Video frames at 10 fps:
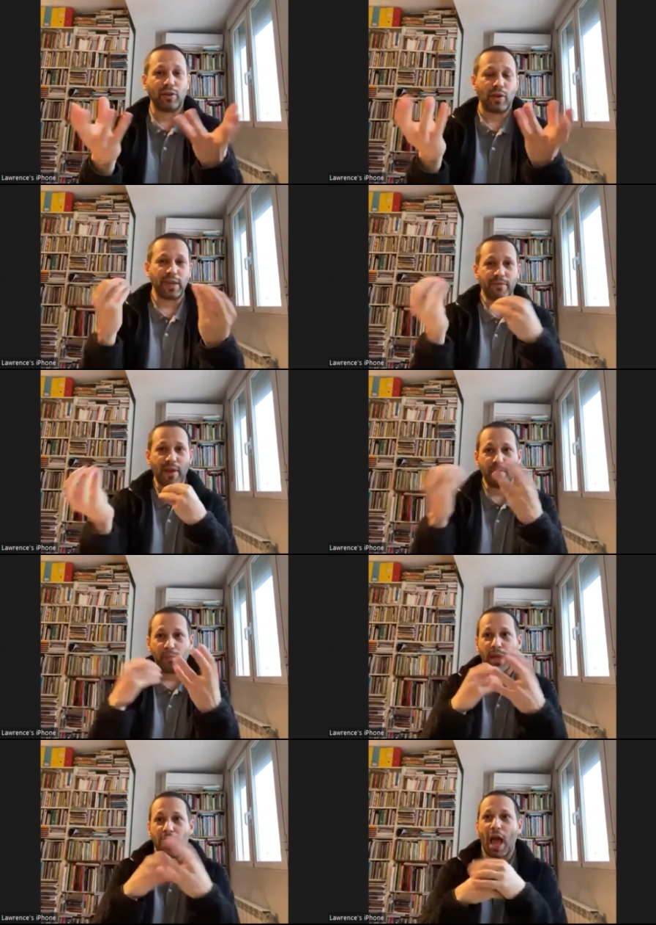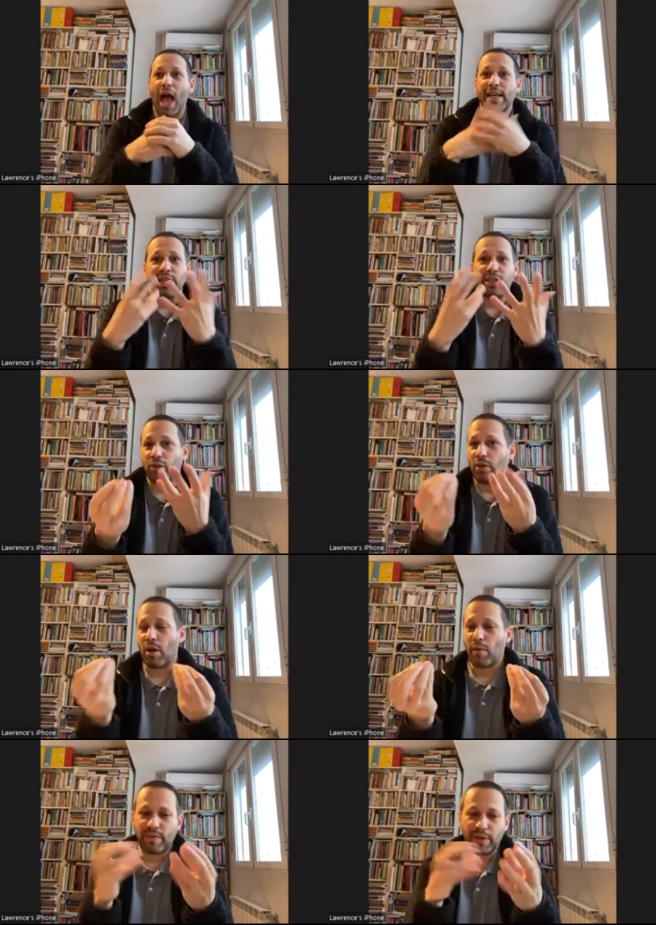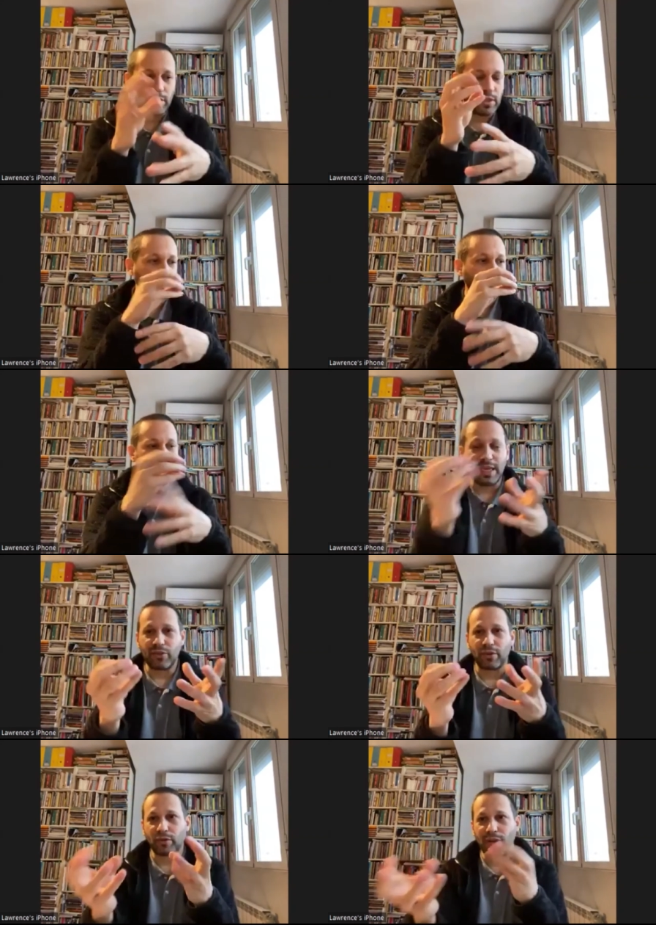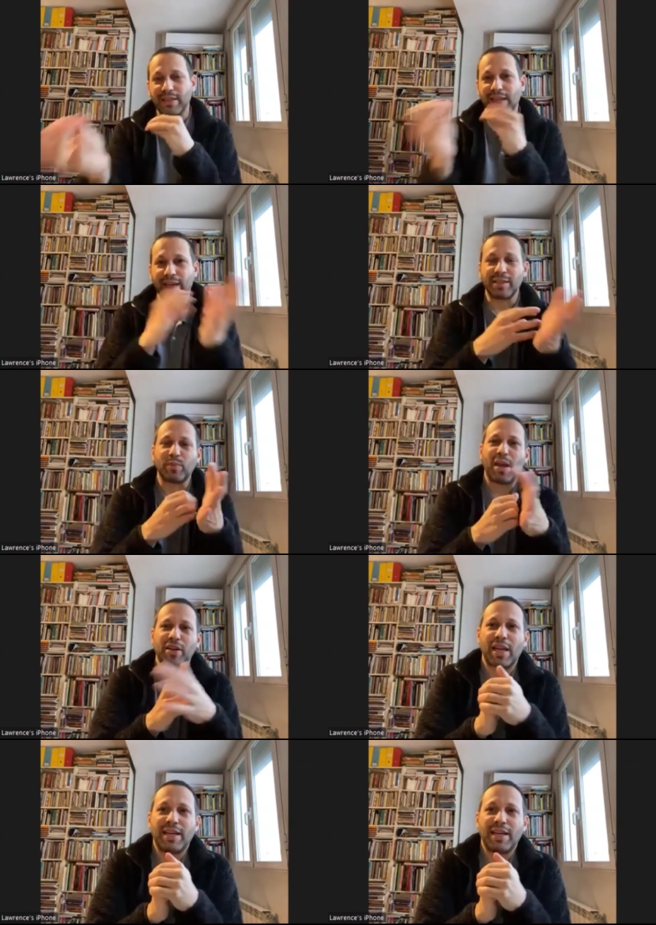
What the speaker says: You know, I mean, I need to know if it just says the teacher translating into Spanish,